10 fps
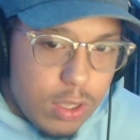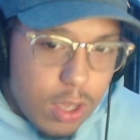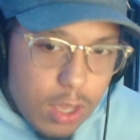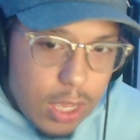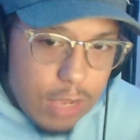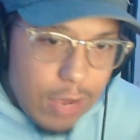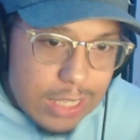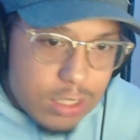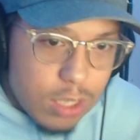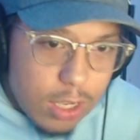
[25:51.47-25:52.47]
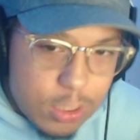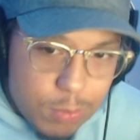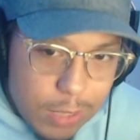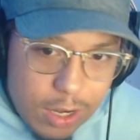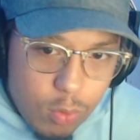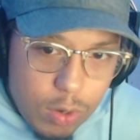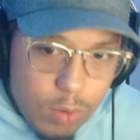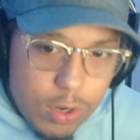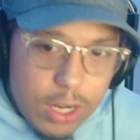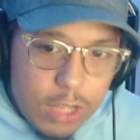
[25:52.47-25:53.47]
if I had to explain it in one
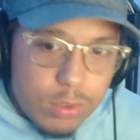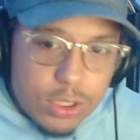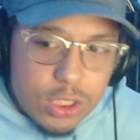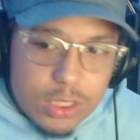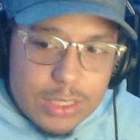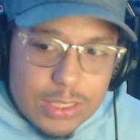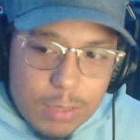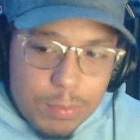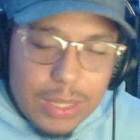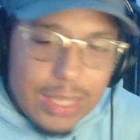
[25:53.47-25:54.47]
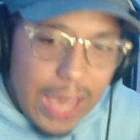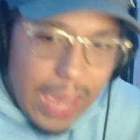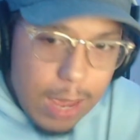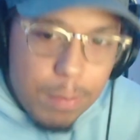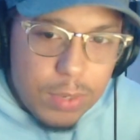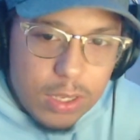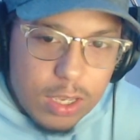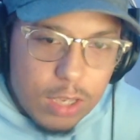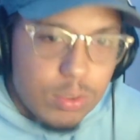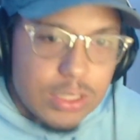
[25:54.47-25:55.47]
word, it was just simply epic.
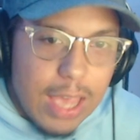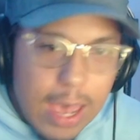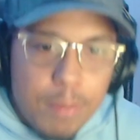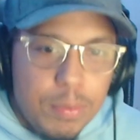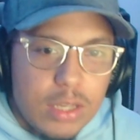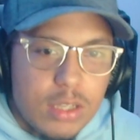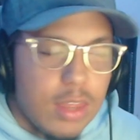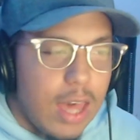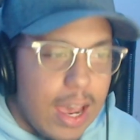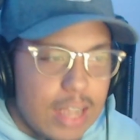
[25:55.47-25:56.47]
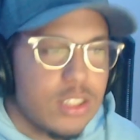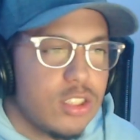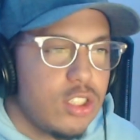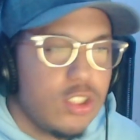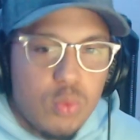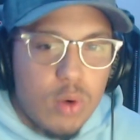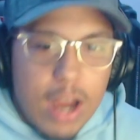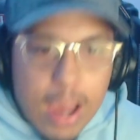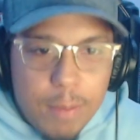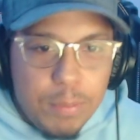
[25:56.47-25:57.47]
It was epic. The action scenes were
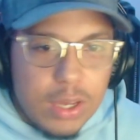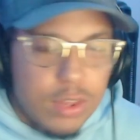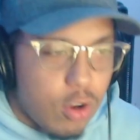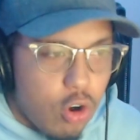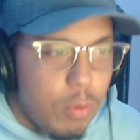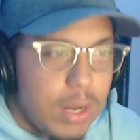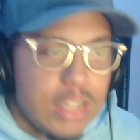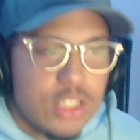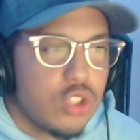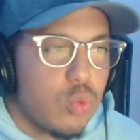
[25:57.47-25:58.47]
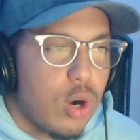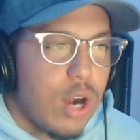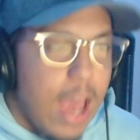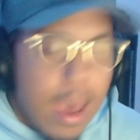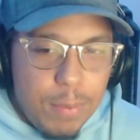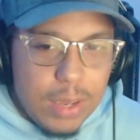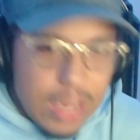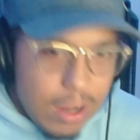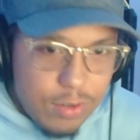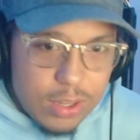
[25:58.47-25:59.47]
epic. The culminations were epic.
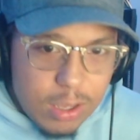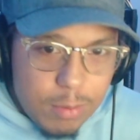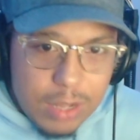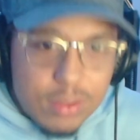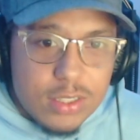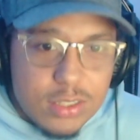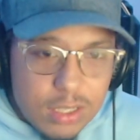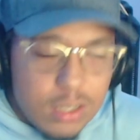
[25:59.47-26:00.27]
Everything about this scene,